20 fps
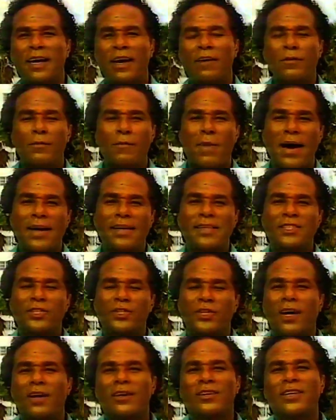Everybody
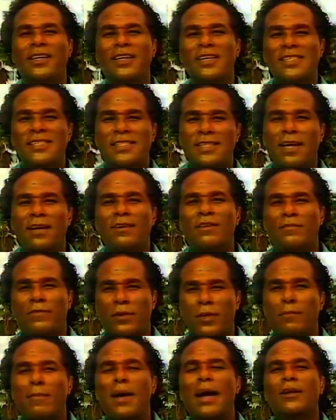chuckled, and he said,
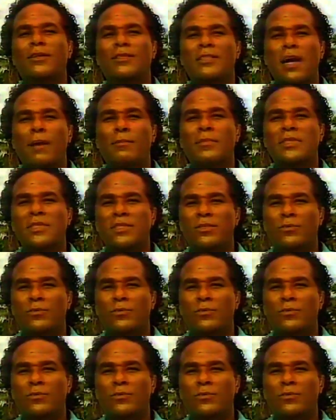Philip Michael Thomas